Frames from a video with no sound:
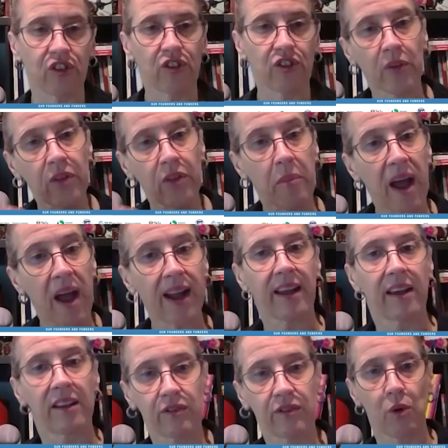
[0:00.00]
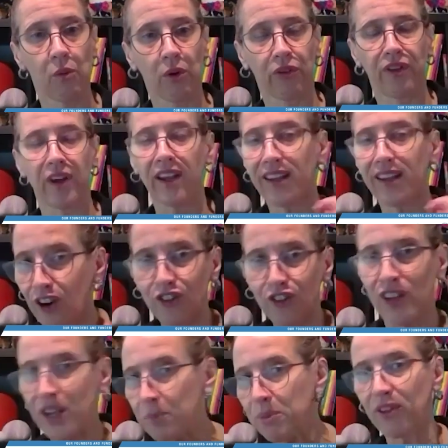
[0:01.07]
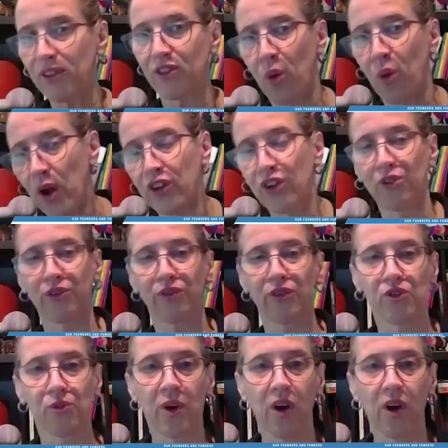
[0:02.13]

So at the back end of what we're thinking in our T plus one universe,